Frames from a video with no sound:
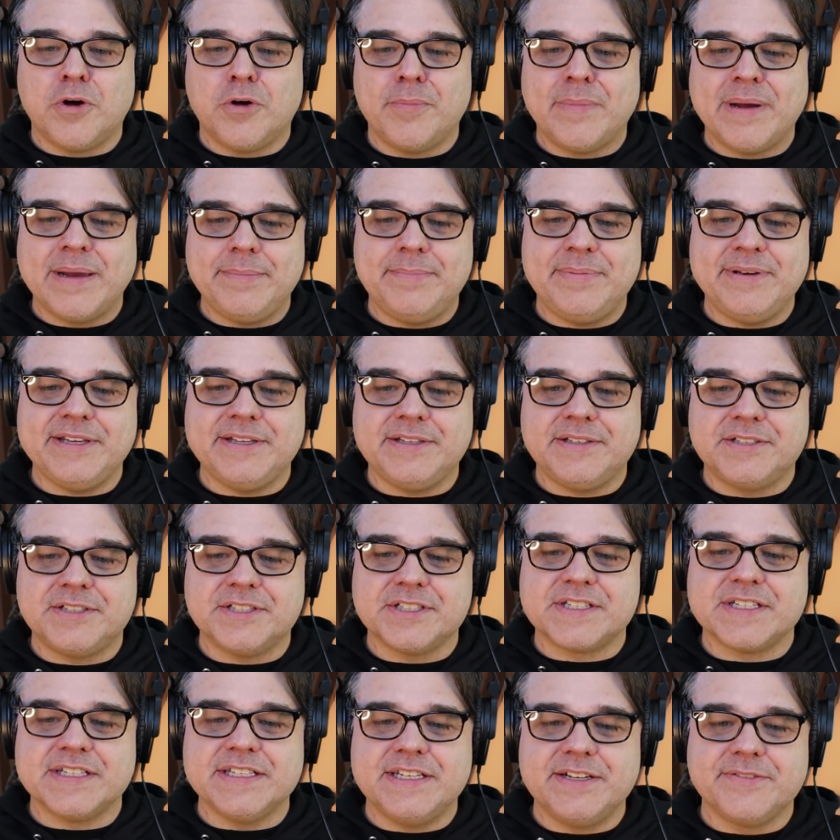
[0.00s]
the Wall might be
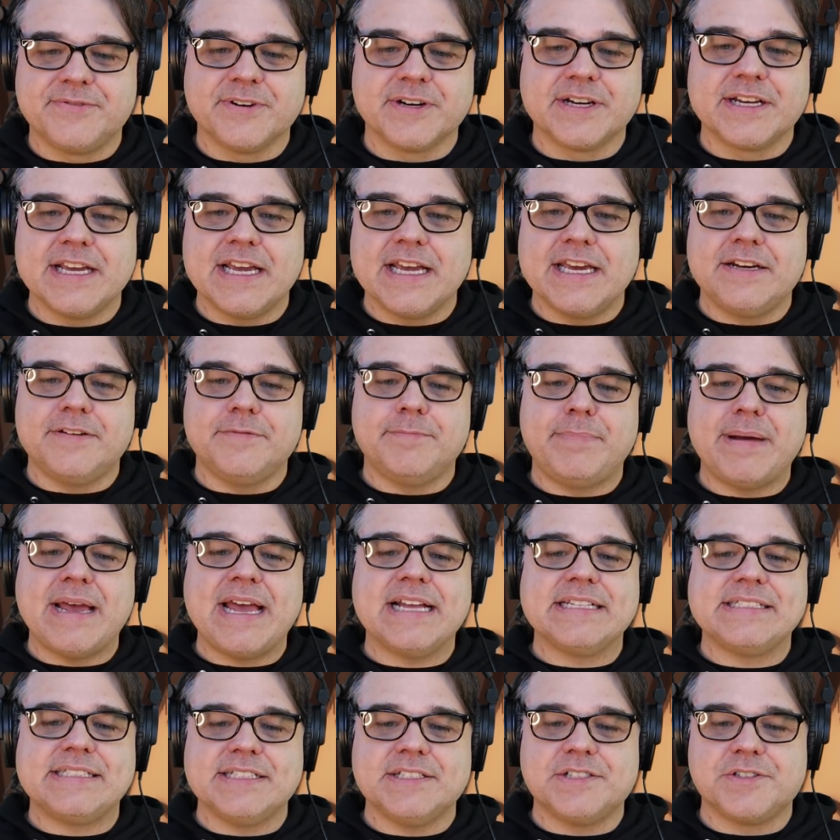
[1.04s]
just a different kind of
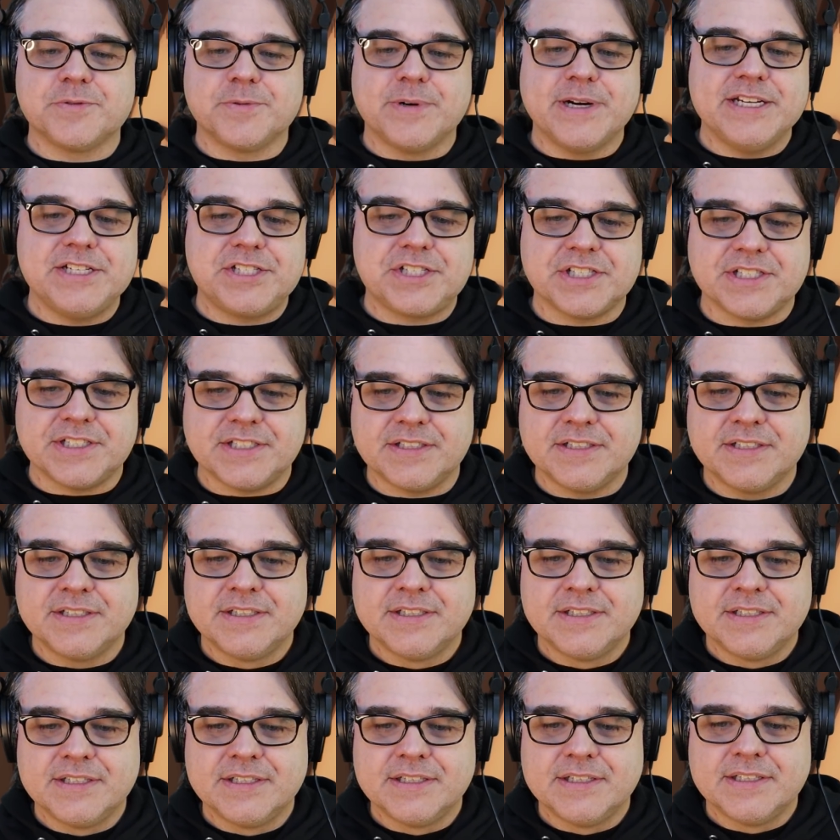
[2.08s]
bad situation.
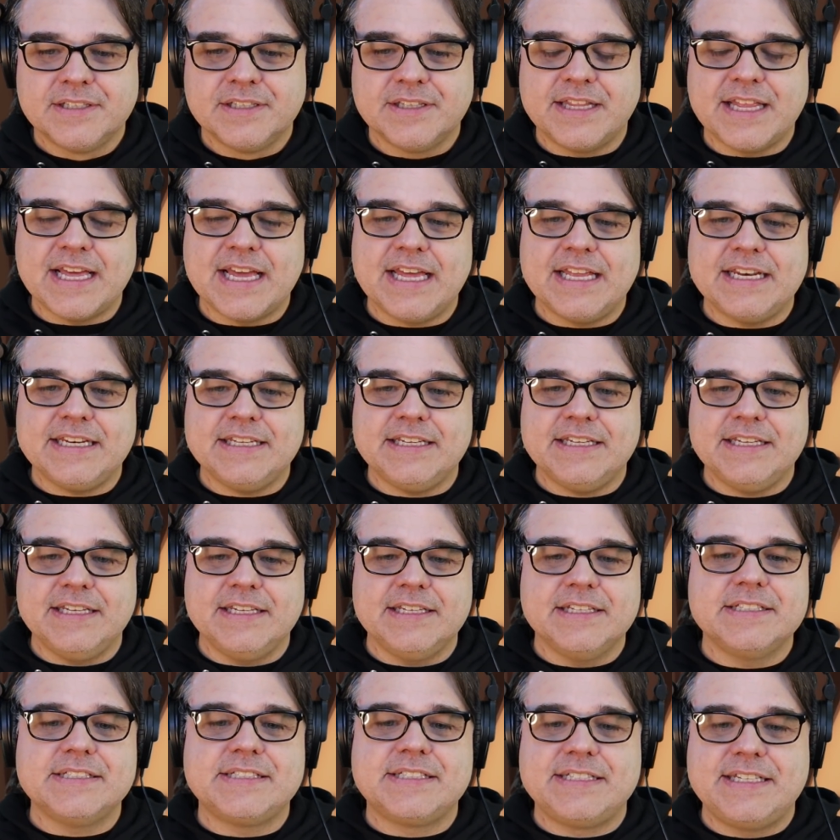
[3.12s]
That
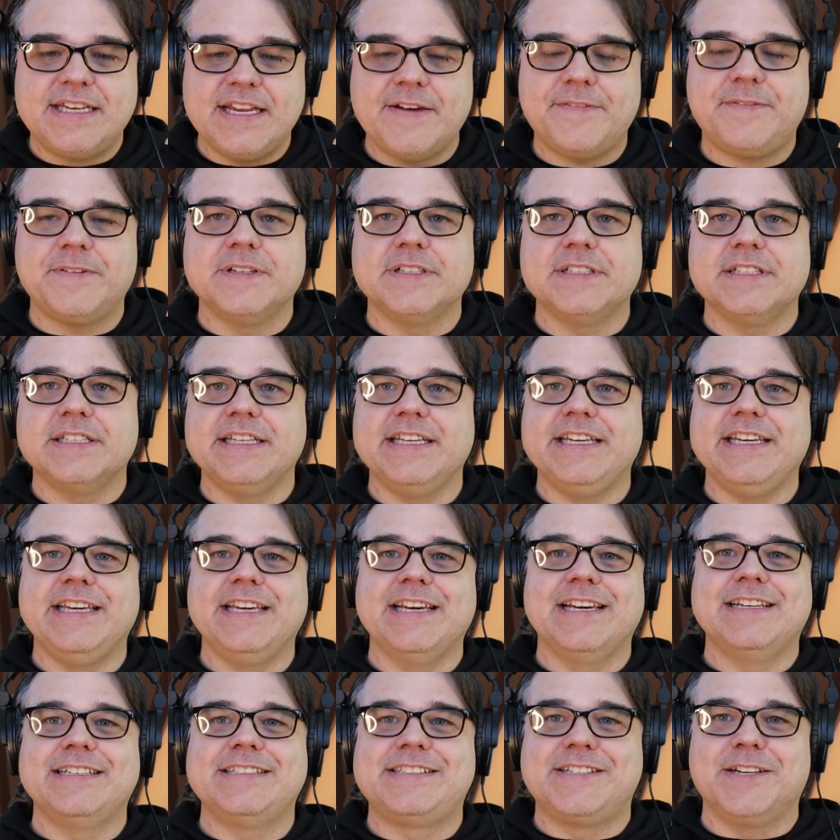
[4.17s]
is
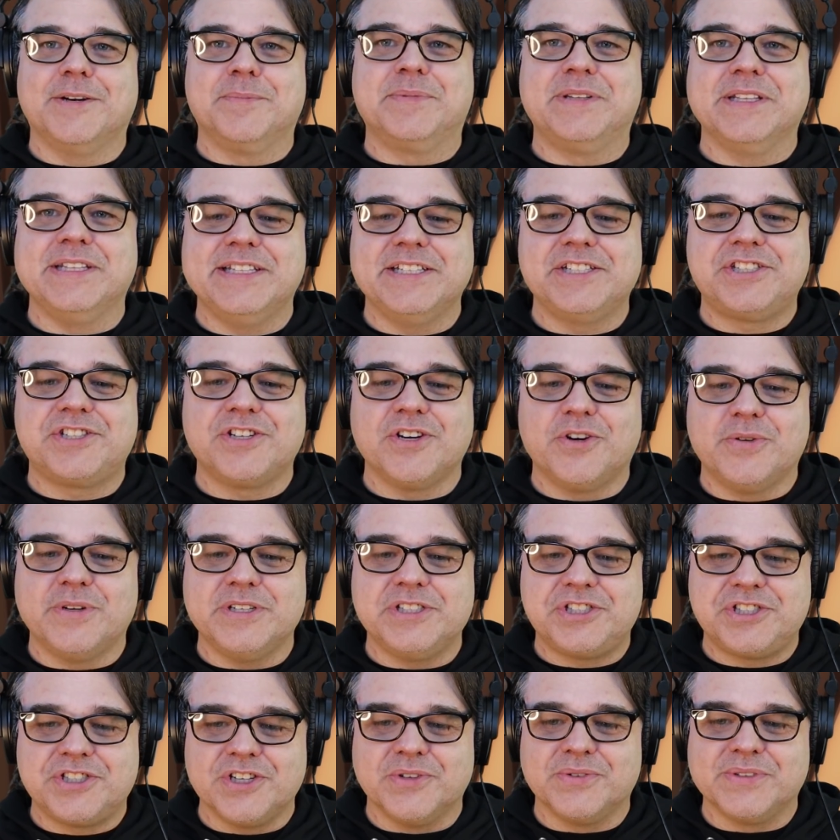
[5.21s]
definitely something this
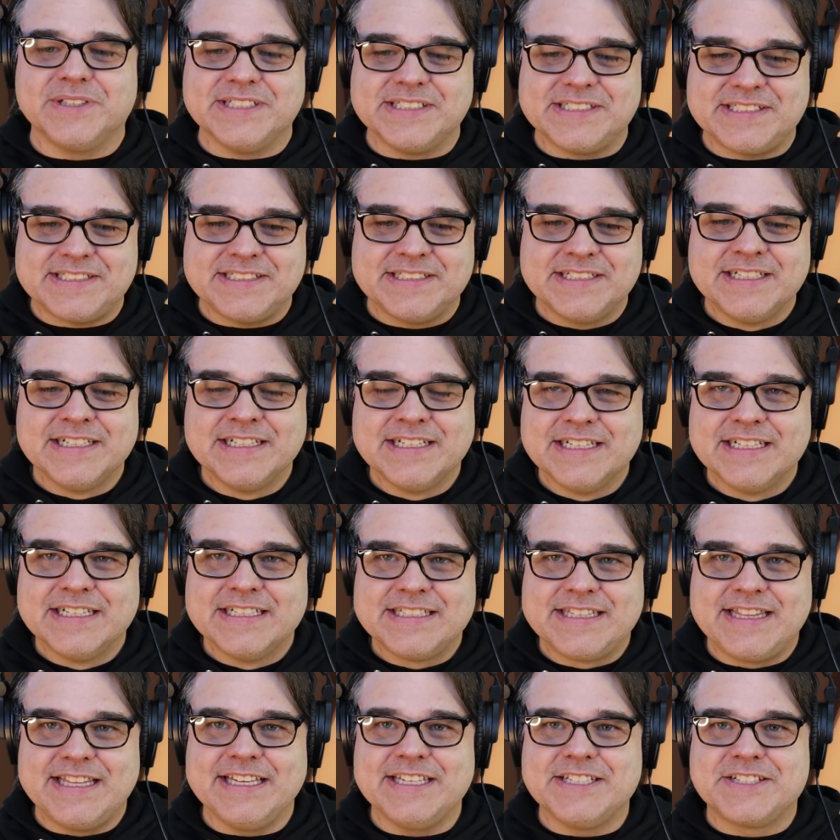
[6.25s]
show has shown us.
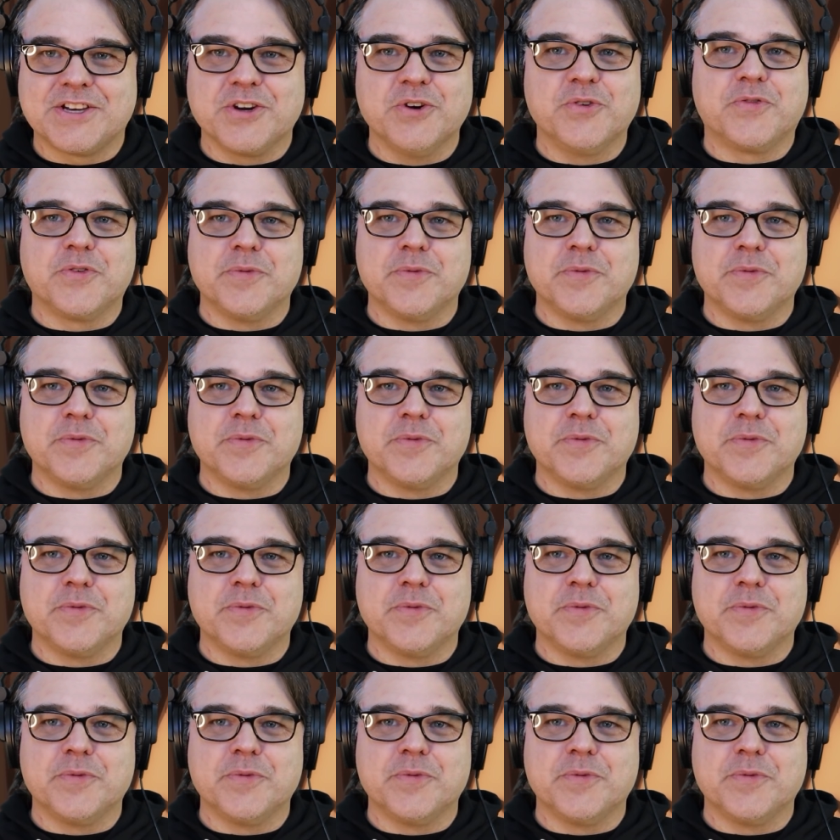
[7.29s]
Things